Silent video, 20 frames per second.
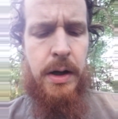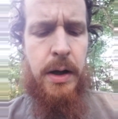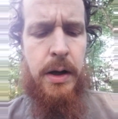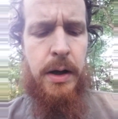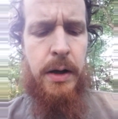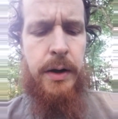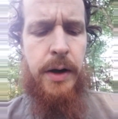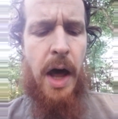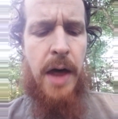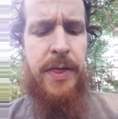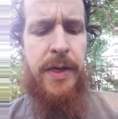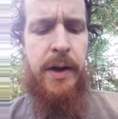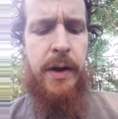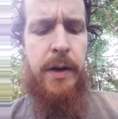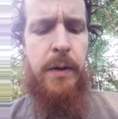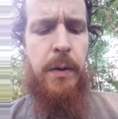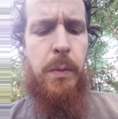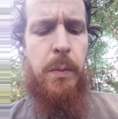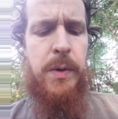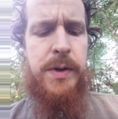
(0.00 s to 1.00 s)

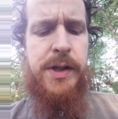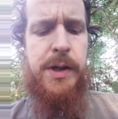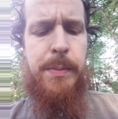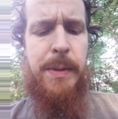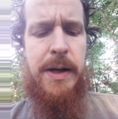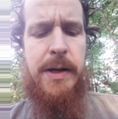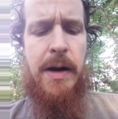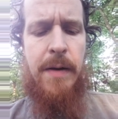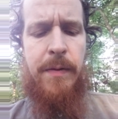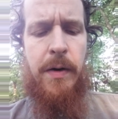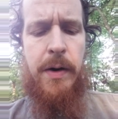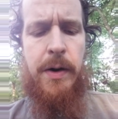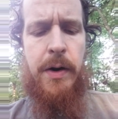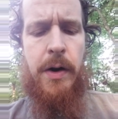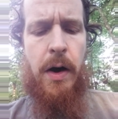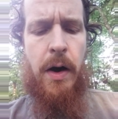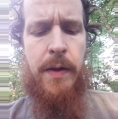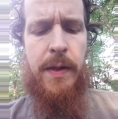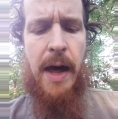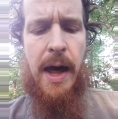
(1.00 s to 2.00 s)
Nothing was to be different
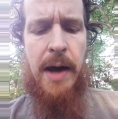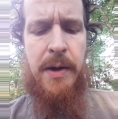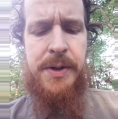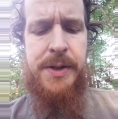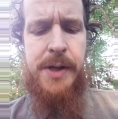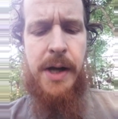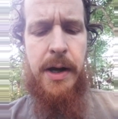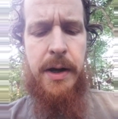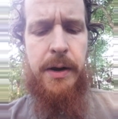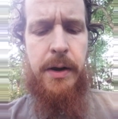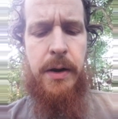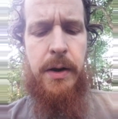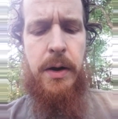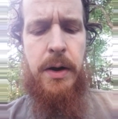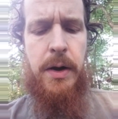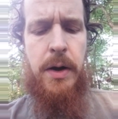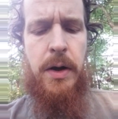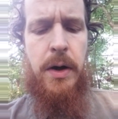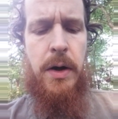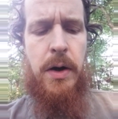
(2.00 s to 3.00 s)
on the outside.
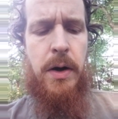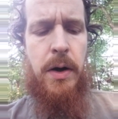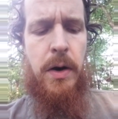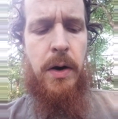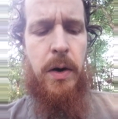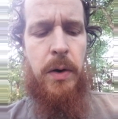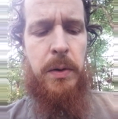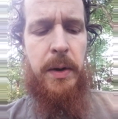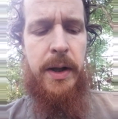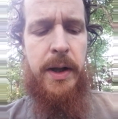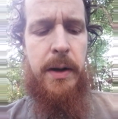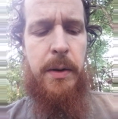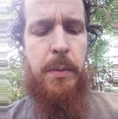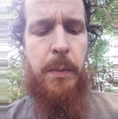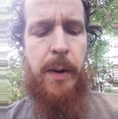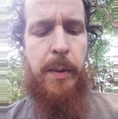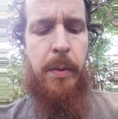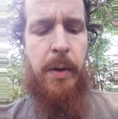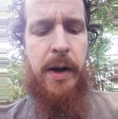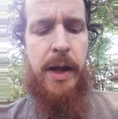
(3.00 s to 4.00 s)
Only
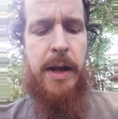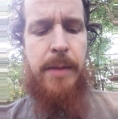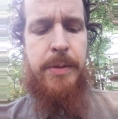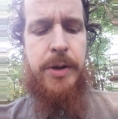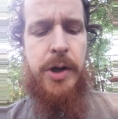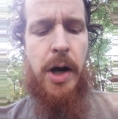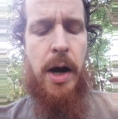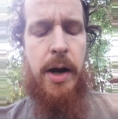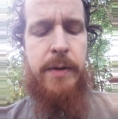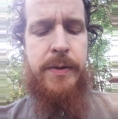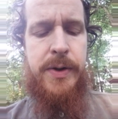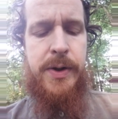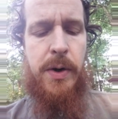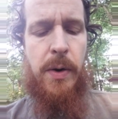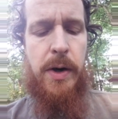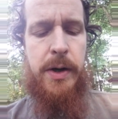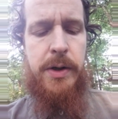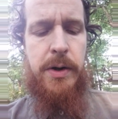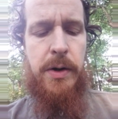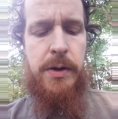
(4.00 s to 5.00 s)
we were to keep shy of
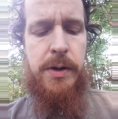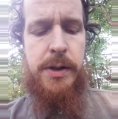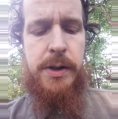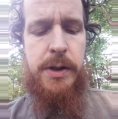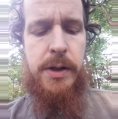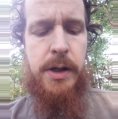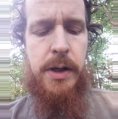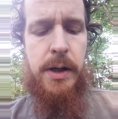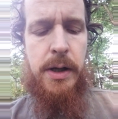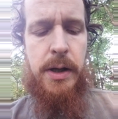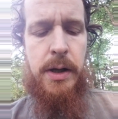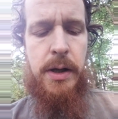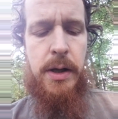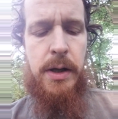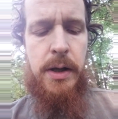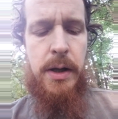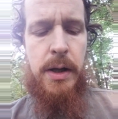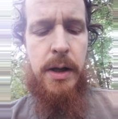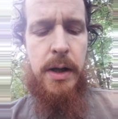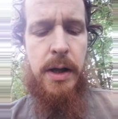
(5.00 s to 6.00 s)
strangers,
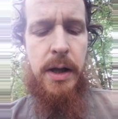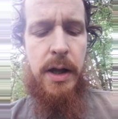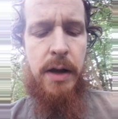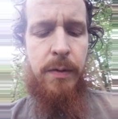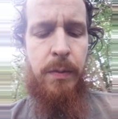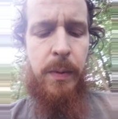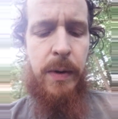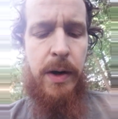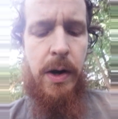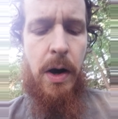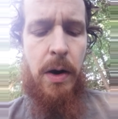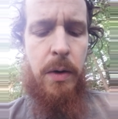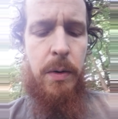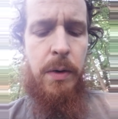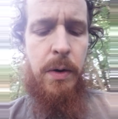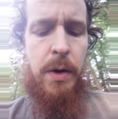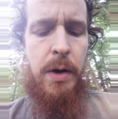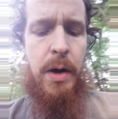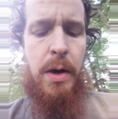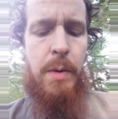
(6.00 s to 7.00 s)
if we
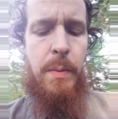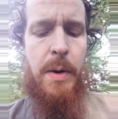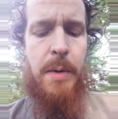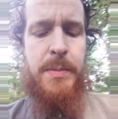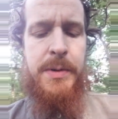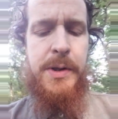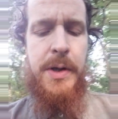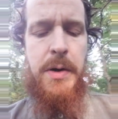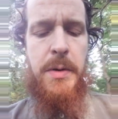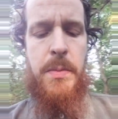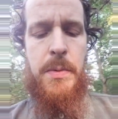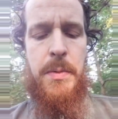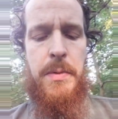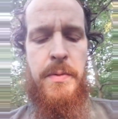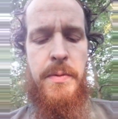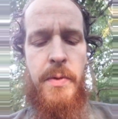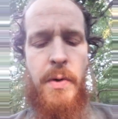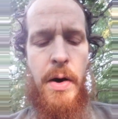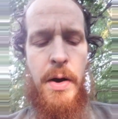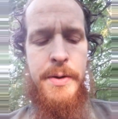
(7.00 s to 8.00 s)
knowed what was good
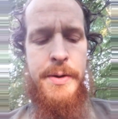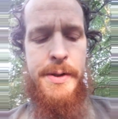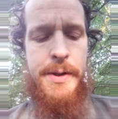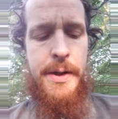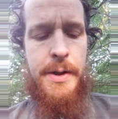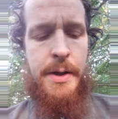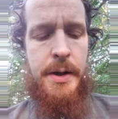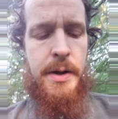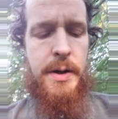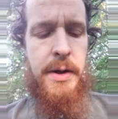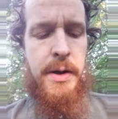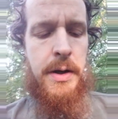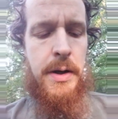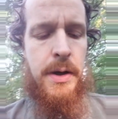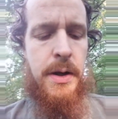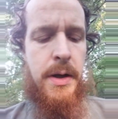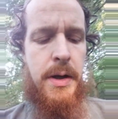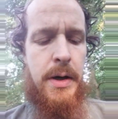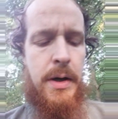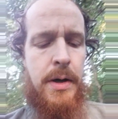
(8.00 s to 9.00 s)
for us.
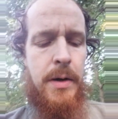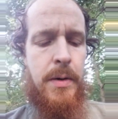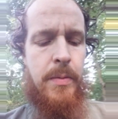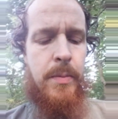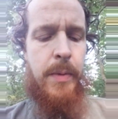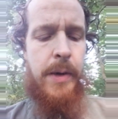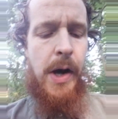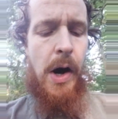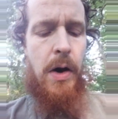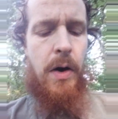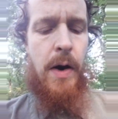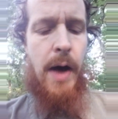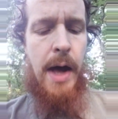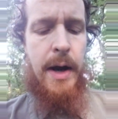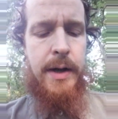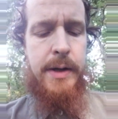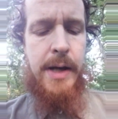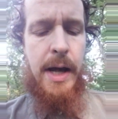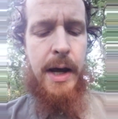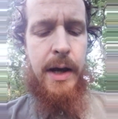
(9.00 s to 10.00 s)
We all had
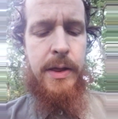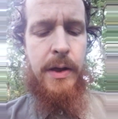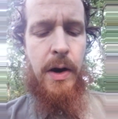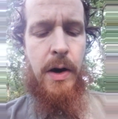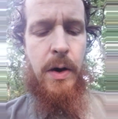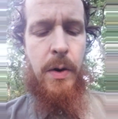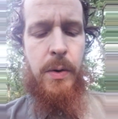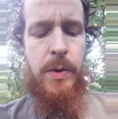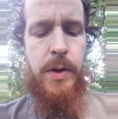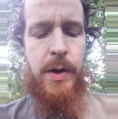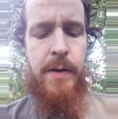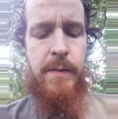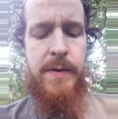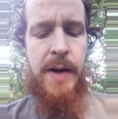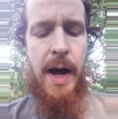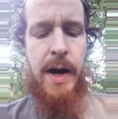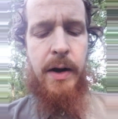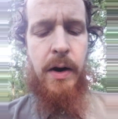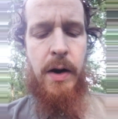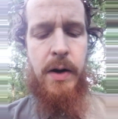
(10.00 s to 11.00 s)
to take the oath of
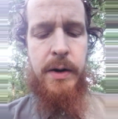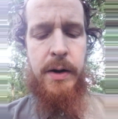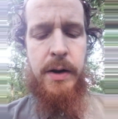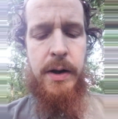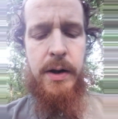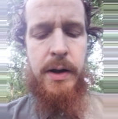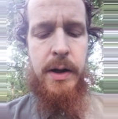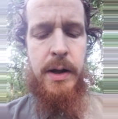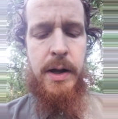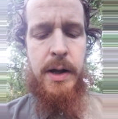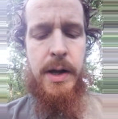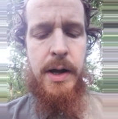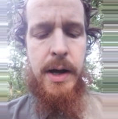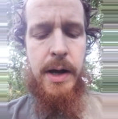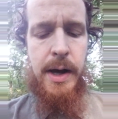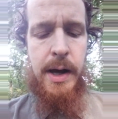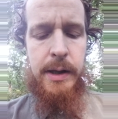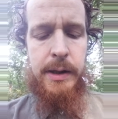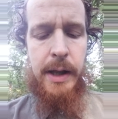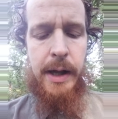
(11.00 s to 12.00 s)
Dagon,
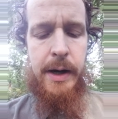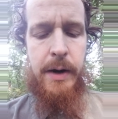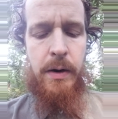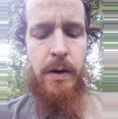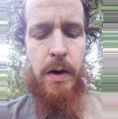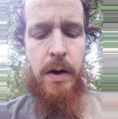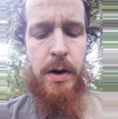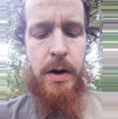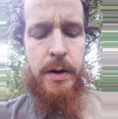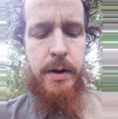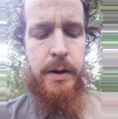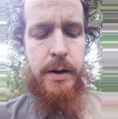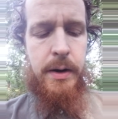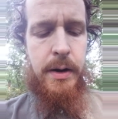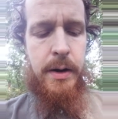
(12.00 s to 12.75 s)
and later on,